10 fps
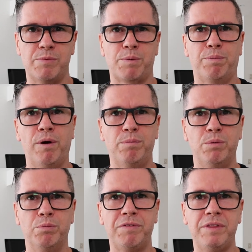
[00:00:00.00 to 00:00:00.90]
there was a
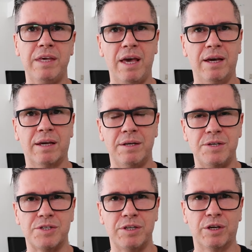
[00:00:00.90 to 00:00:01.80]
problem with the air
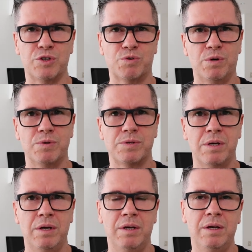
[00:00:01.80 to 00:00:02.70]
conditioning controls.
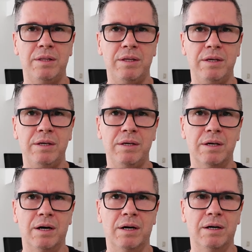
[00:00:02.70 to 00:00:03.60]
The